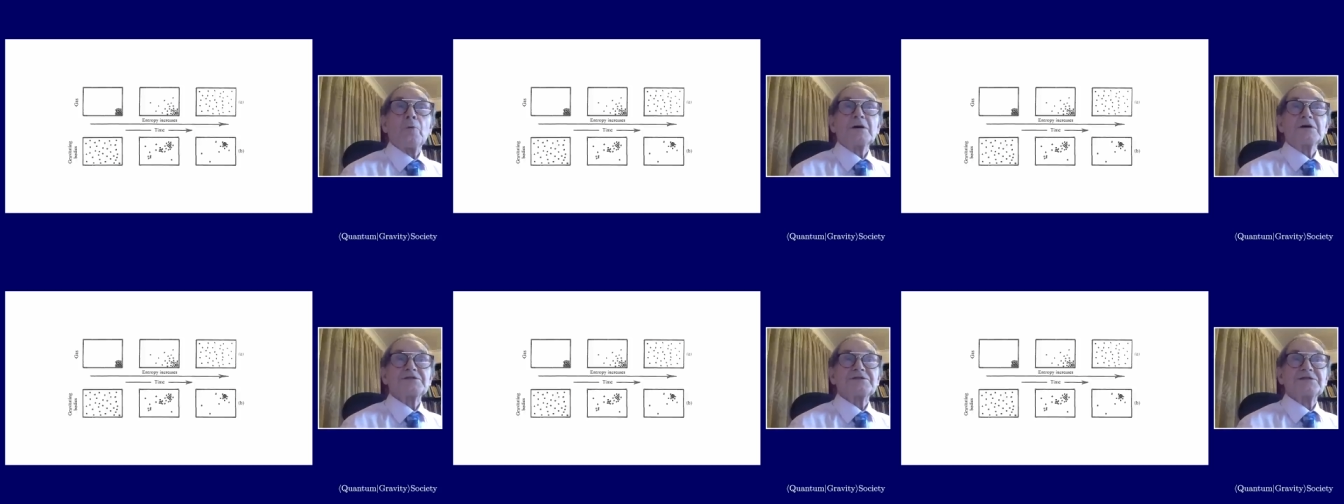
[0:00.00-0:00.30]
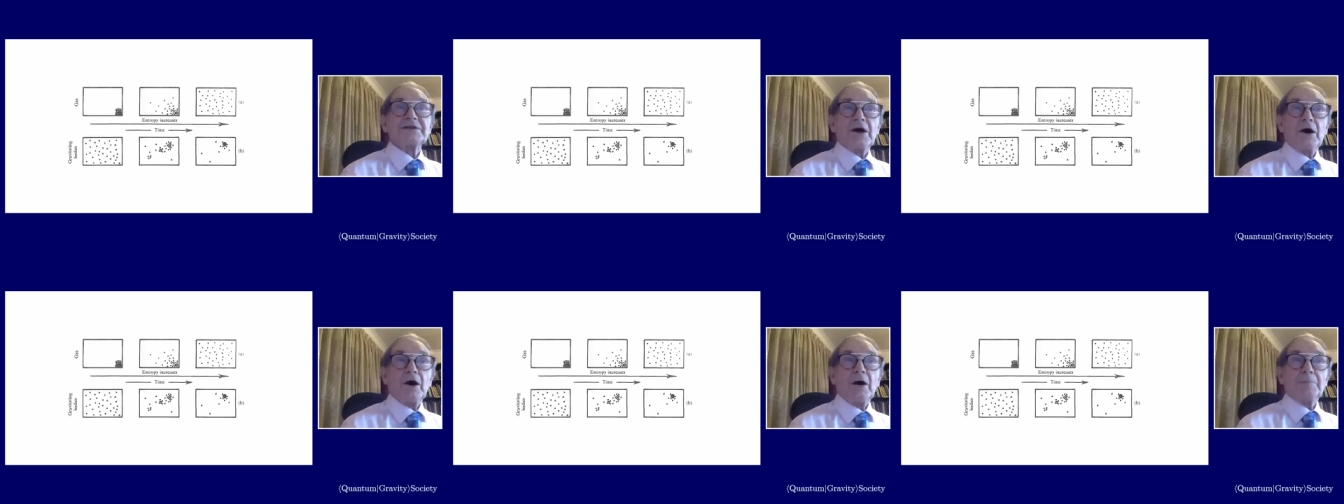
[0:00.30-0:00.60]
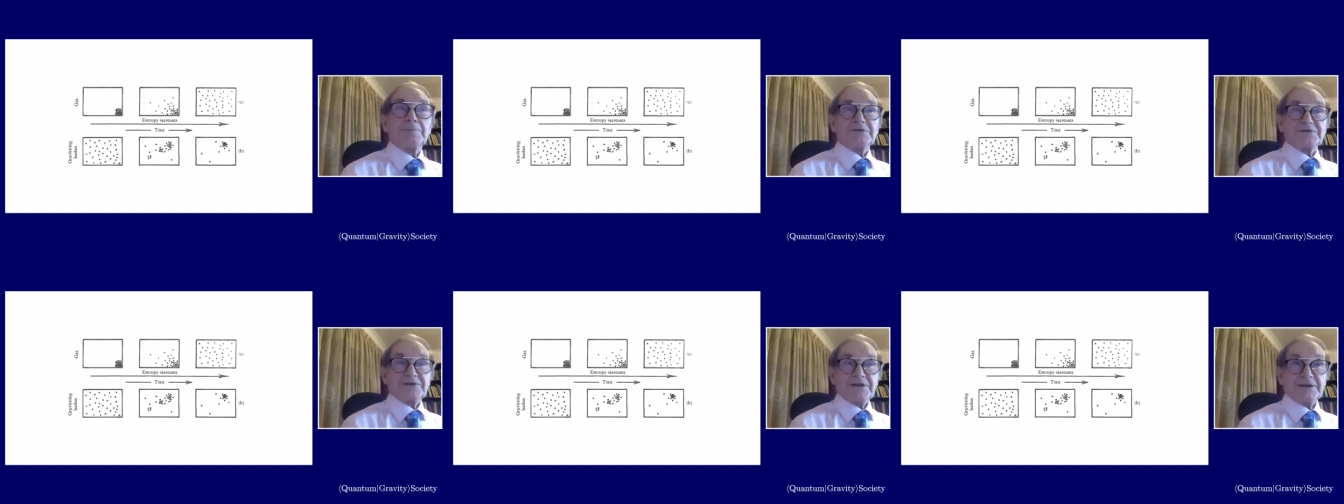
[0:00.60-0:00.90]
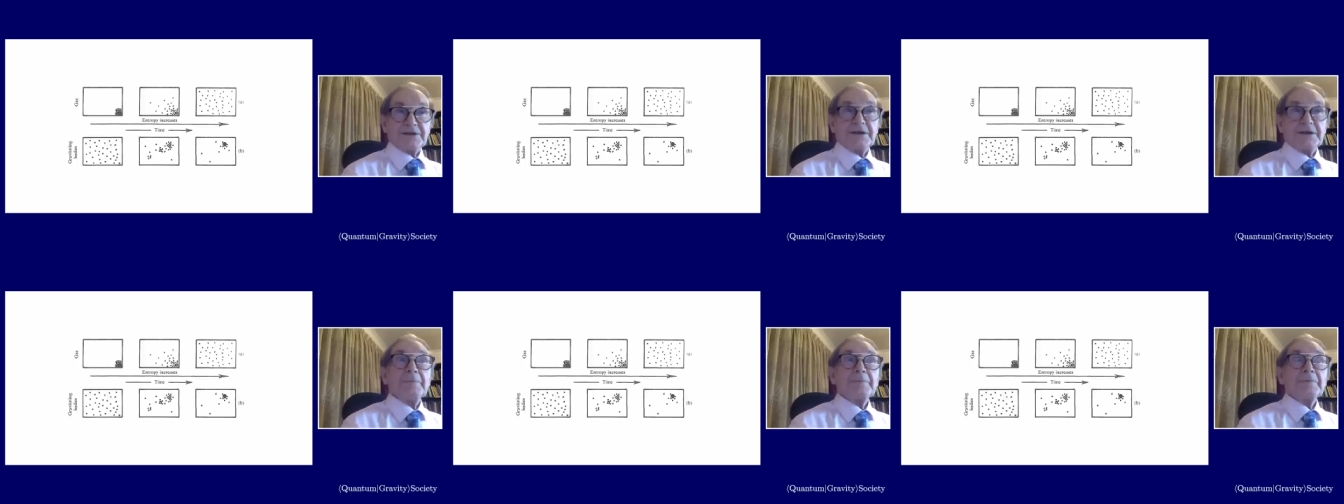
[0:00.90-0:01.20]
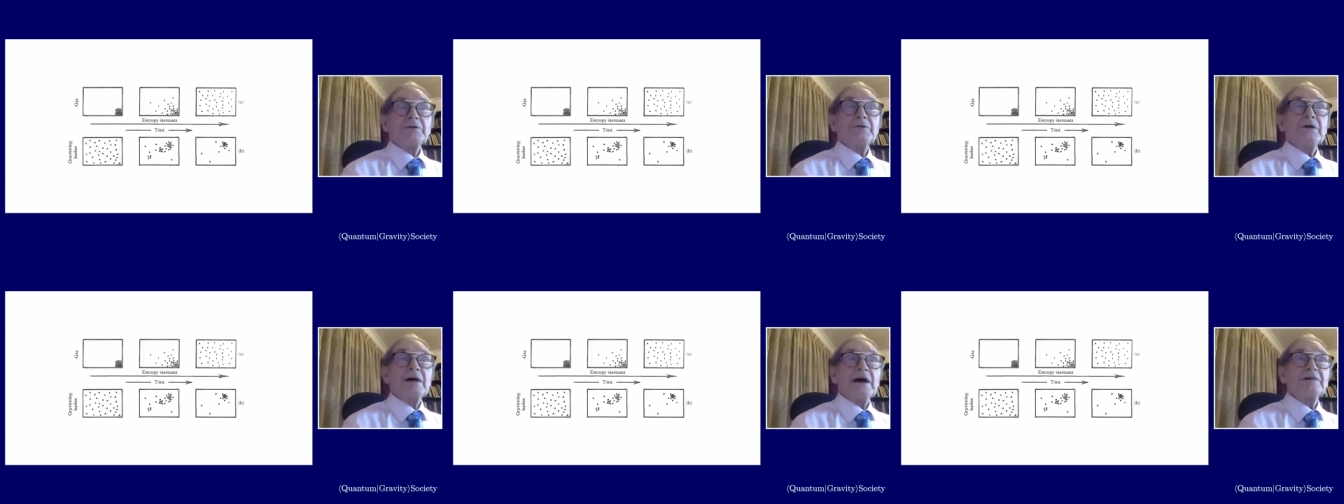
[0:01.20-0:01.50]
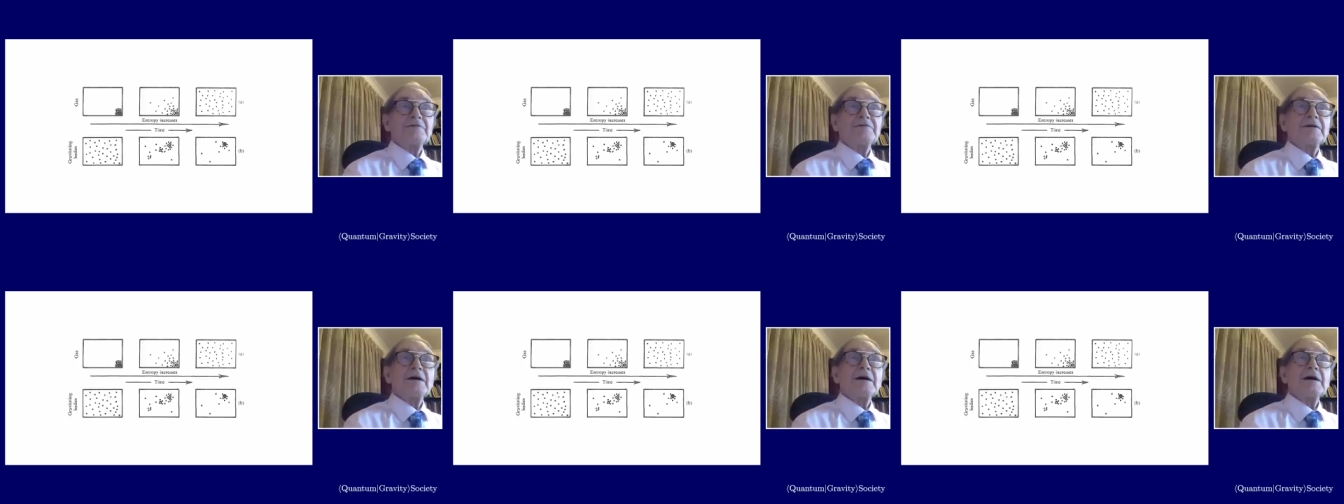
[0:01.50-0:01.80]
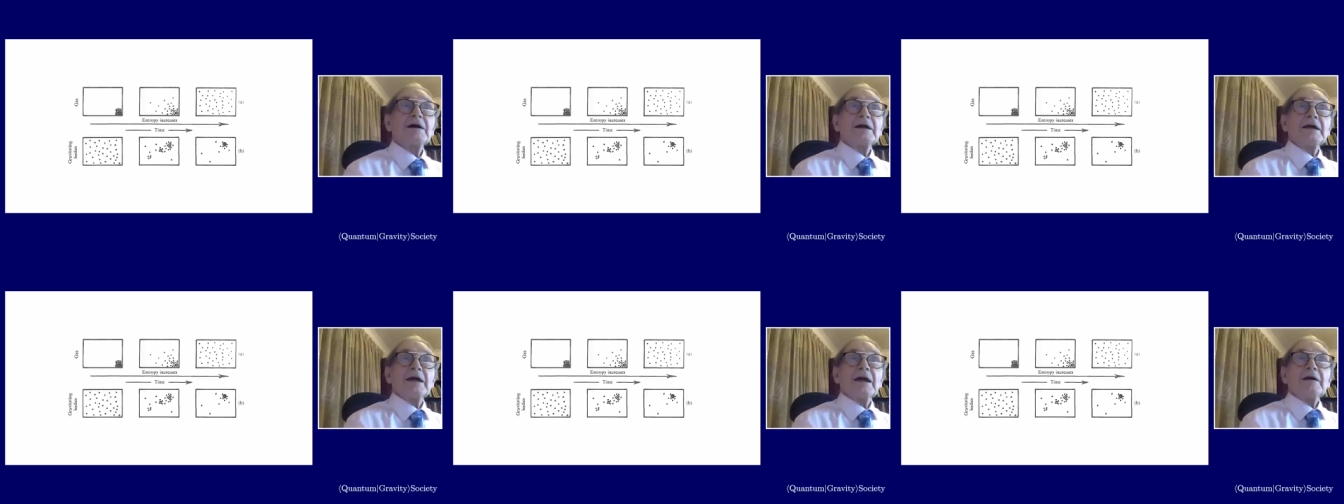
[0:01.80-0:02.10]
the opposite. You have
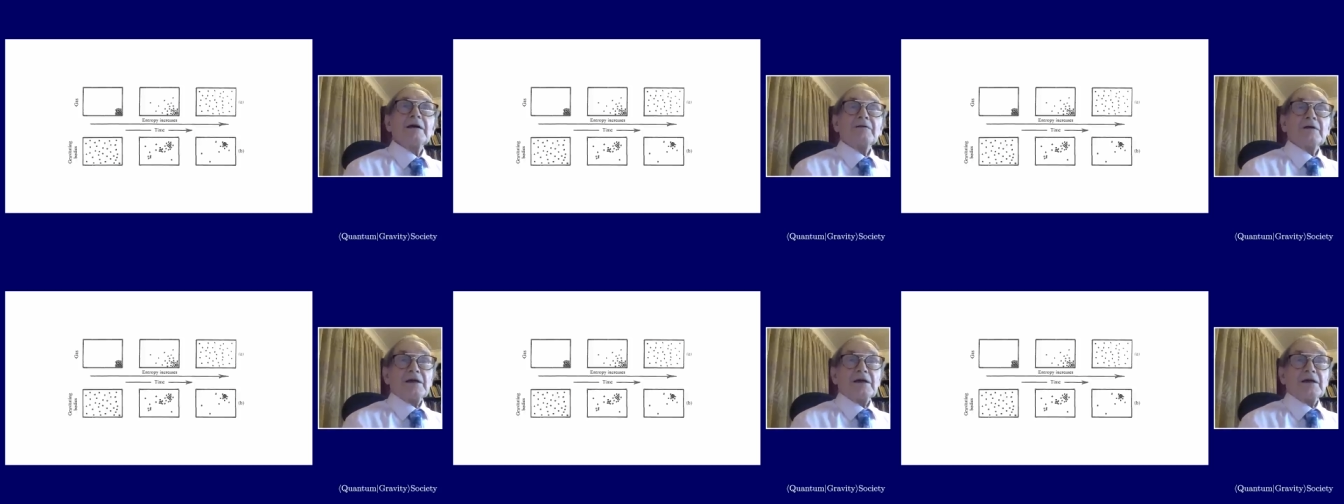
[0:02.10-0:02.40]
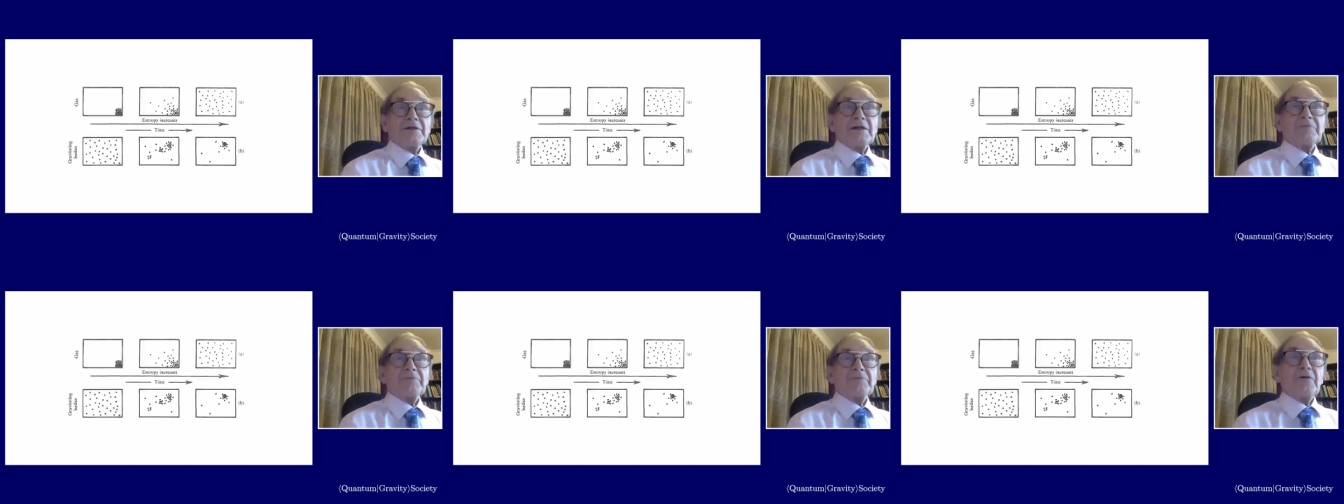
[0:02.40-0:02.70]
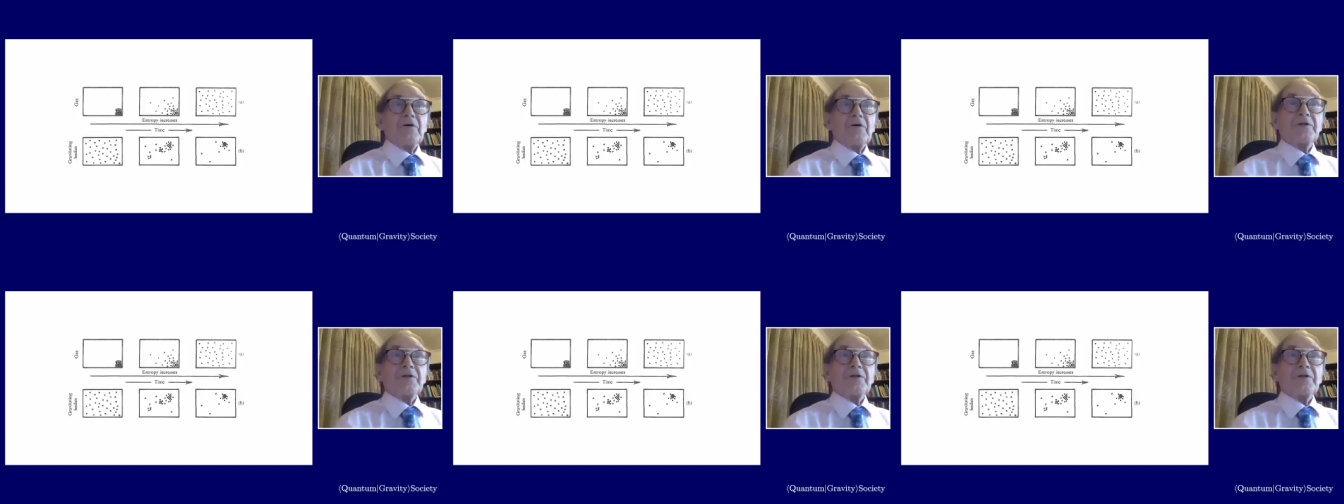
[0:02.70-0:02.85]
for, the,